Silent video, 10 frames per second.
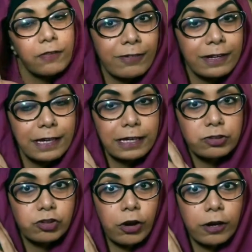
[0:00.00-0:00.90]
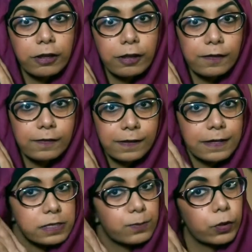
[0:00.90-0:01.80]
I really enjoy
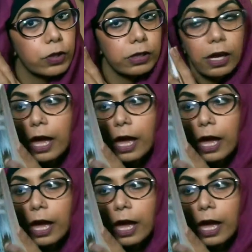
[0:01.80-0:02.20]
this book.